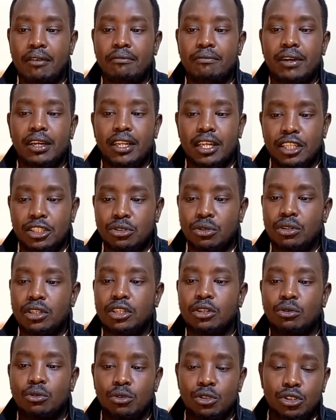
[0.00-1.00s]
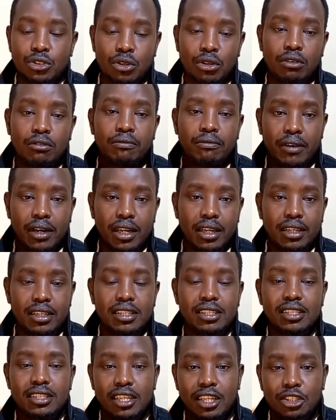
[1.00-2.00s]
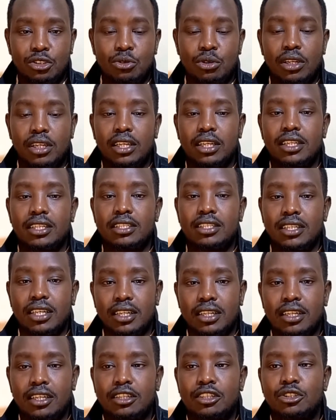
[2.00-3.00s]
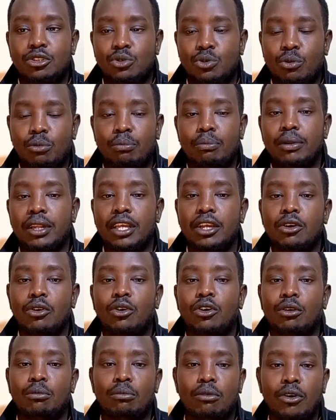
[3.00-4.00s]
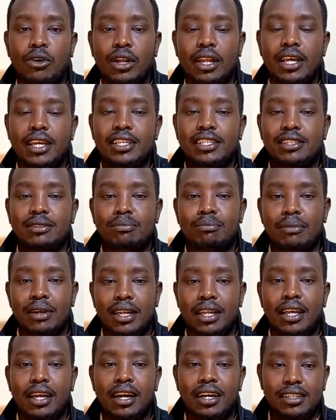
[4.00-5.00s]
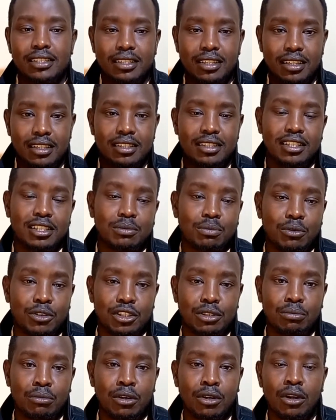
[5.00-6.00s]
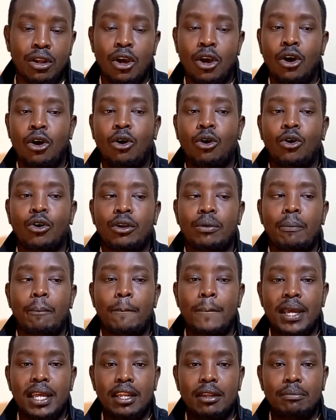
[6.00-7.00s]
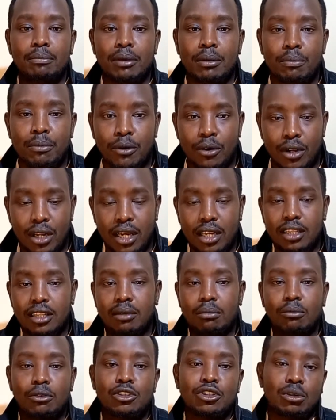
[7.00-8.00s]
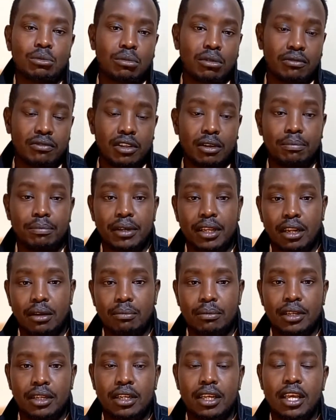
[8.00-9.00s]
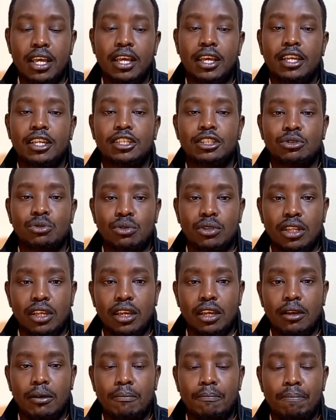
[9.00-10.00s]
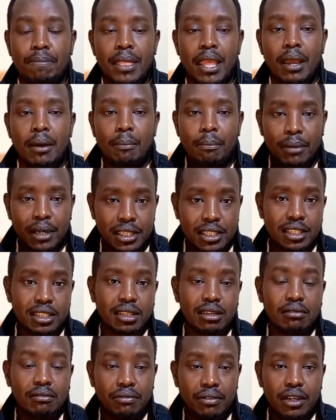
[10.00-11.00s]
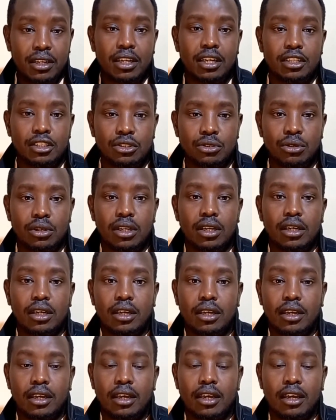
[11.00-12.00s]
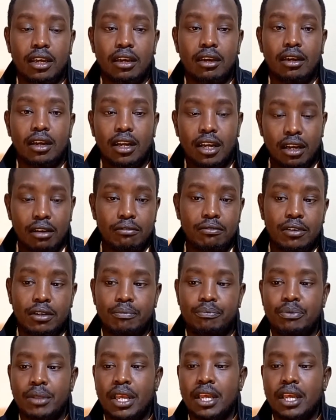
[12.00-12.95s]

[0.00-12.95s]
Financial Inclusion Fund is actually intended to bring on board as many hustlers as possible, or many people at the bottom of the pyramid, into the mainstream financial cover.